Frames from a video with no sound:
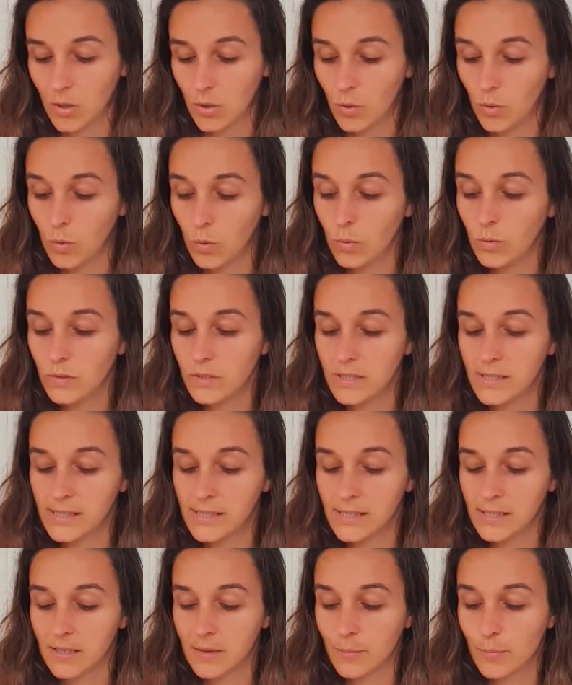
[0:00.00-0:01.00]
all
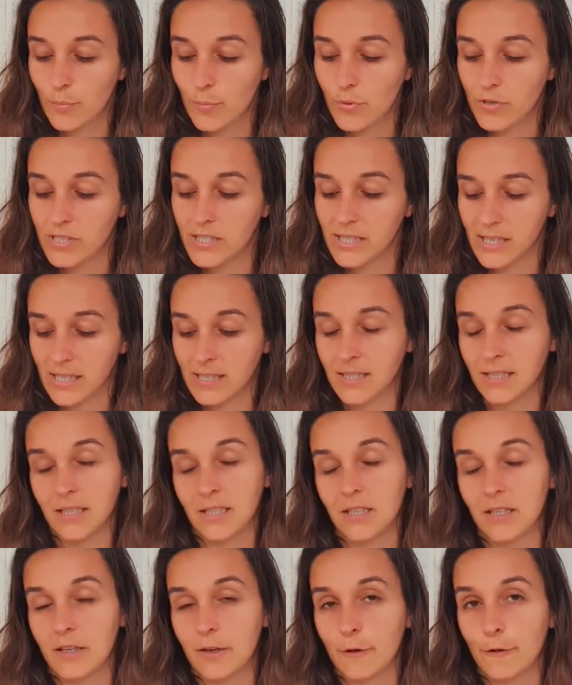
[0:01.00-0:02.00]
is presented
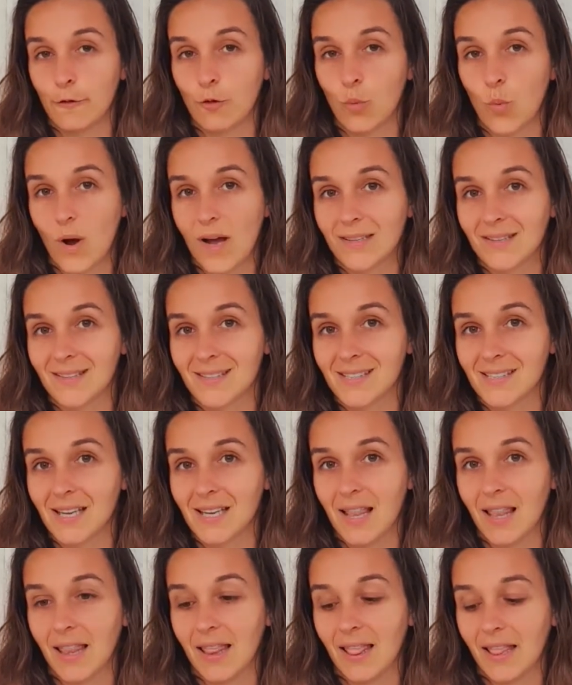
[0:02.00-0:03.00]
for one's
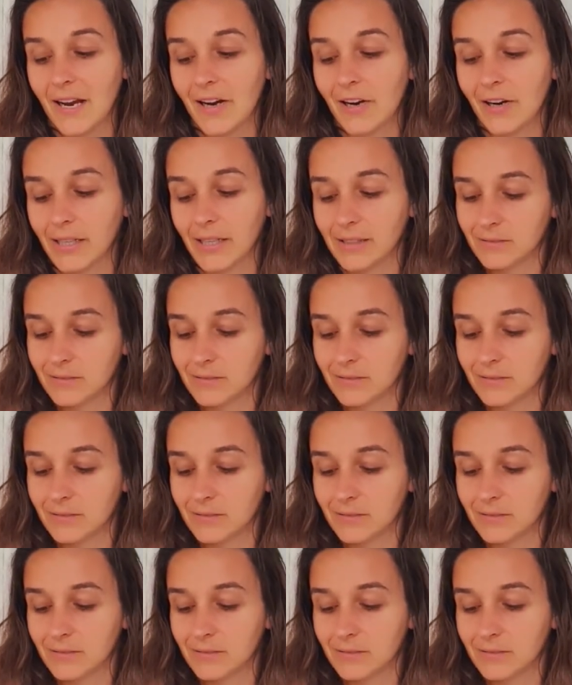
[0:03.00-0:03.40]
layering.